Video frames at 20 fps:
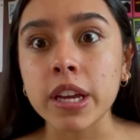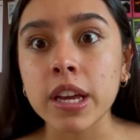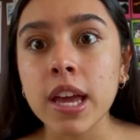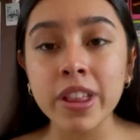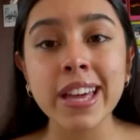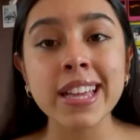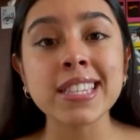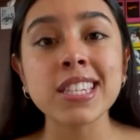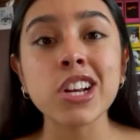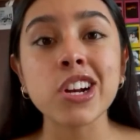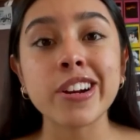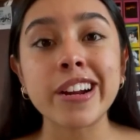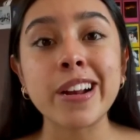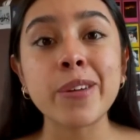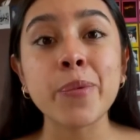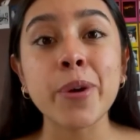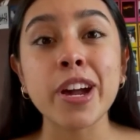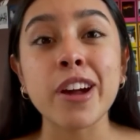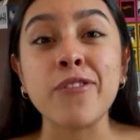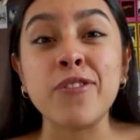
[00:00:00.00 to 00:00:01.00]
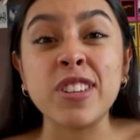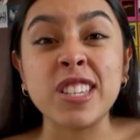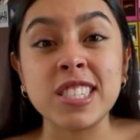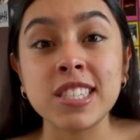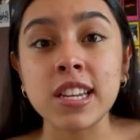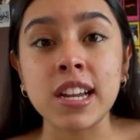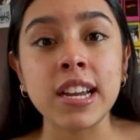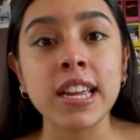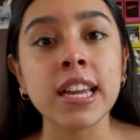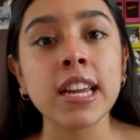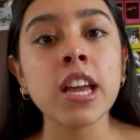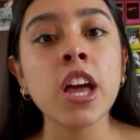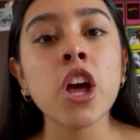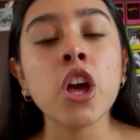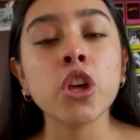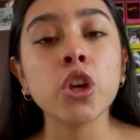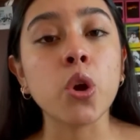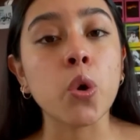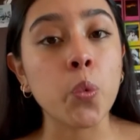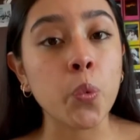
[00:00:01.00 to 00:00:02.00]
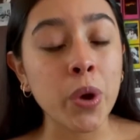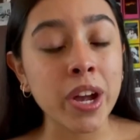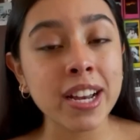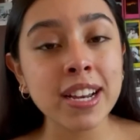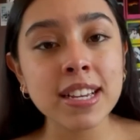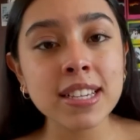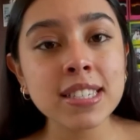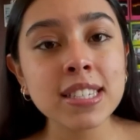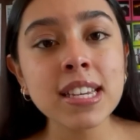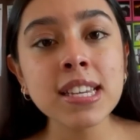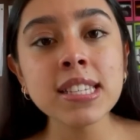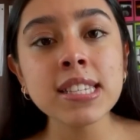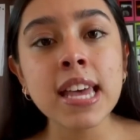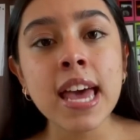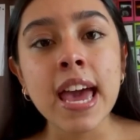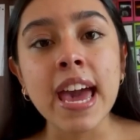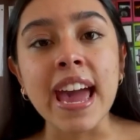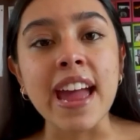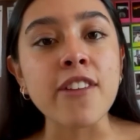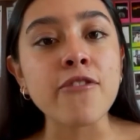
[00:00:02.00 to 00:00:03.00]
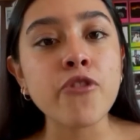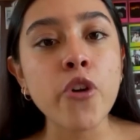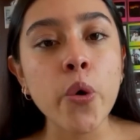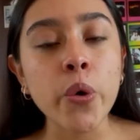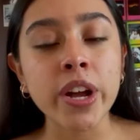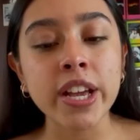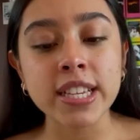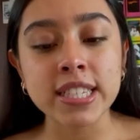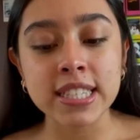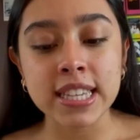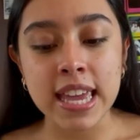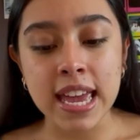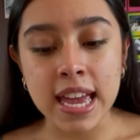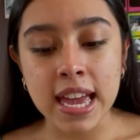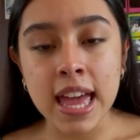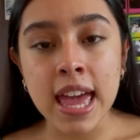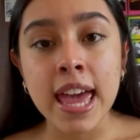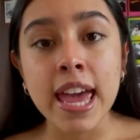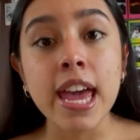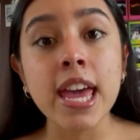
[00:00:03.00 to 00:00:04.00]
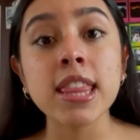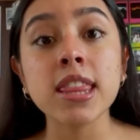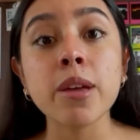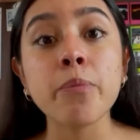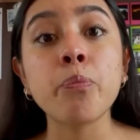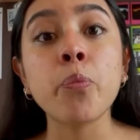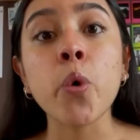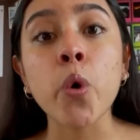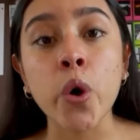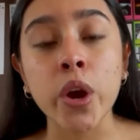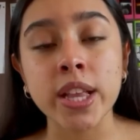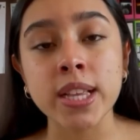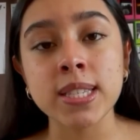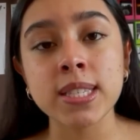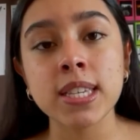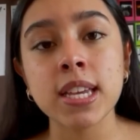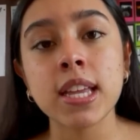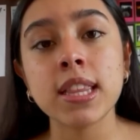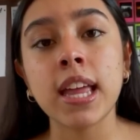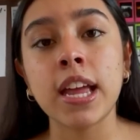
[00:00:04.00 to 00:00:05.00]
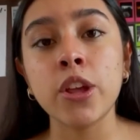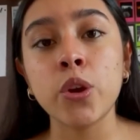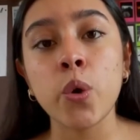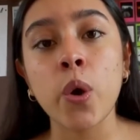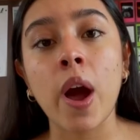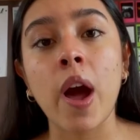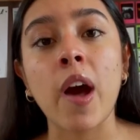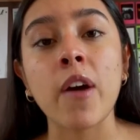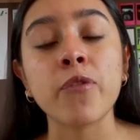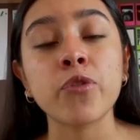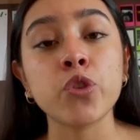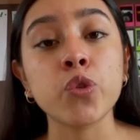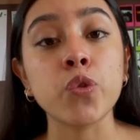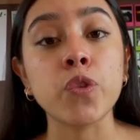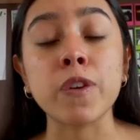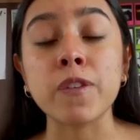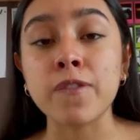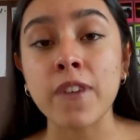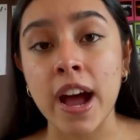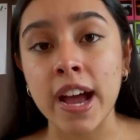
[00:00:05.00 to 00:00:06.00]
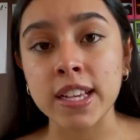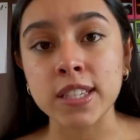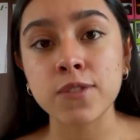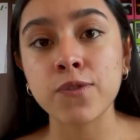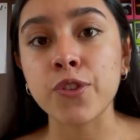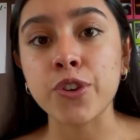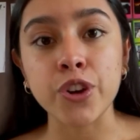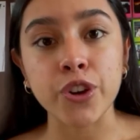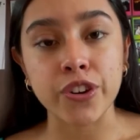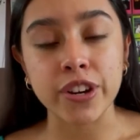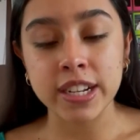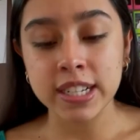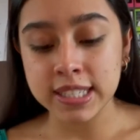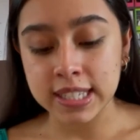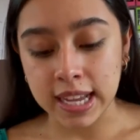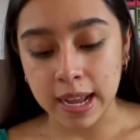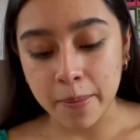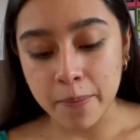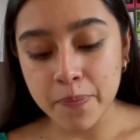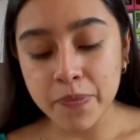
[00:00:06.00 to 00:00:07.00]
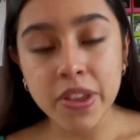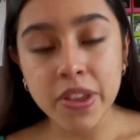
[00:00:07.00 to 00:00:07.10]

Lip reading: It's a great way of studying your weaknesses and focusing in the points that you have to revise for your exam.